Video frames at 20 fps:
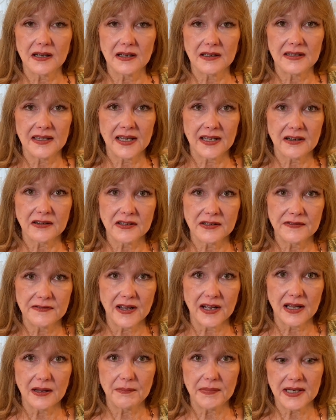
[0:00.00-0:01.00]
that are
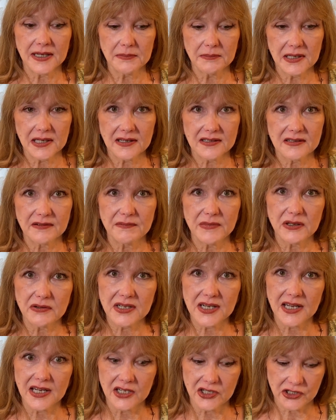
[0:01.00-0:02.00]
developing because of
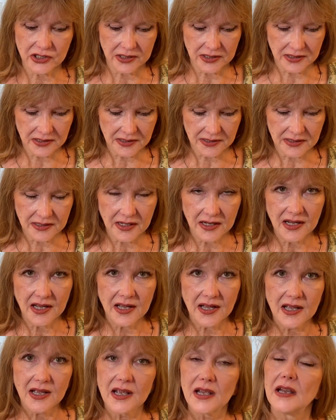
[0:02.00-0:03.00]
mutations.
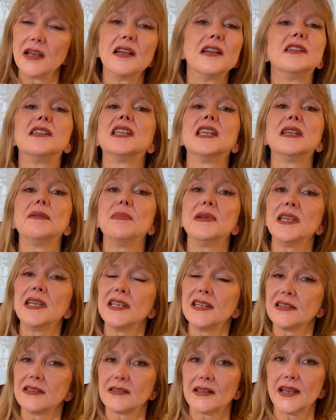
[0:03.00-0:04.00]
TB
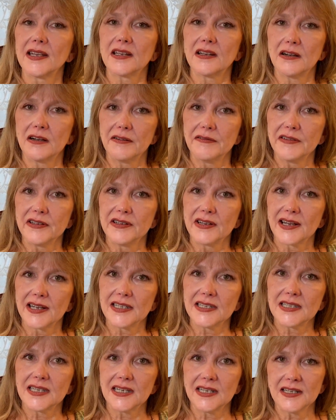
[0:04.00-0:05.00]
is like
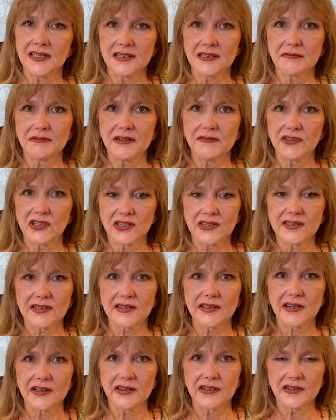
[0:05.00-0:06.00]
COVID-19, as we've just
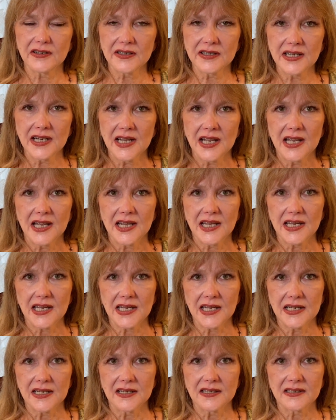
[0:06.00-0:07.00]
learned.
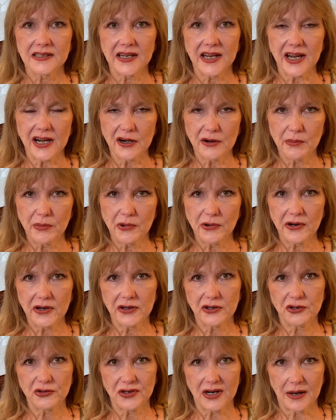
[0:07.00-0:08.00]
It is an airborne
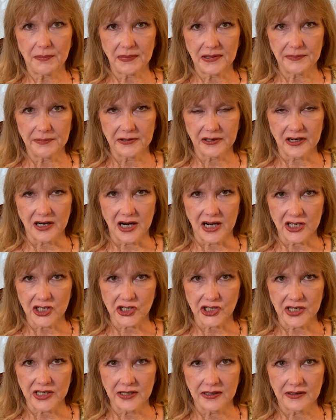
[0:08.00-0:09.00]
or droplet
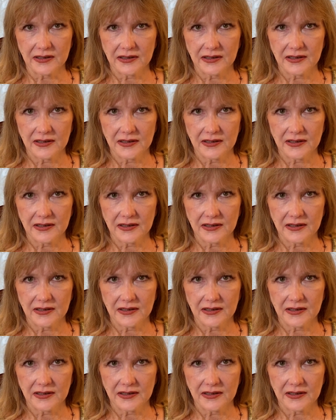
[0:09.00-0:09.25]
precaution.